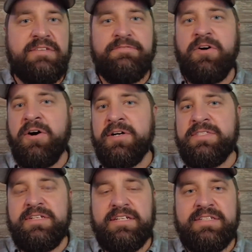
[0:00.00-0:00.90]
the
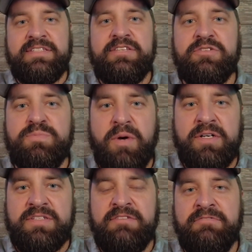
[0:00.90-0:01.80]
fawns, you get to see those
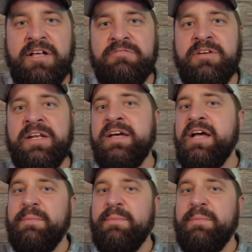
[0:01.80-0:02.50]
bucks in velvet.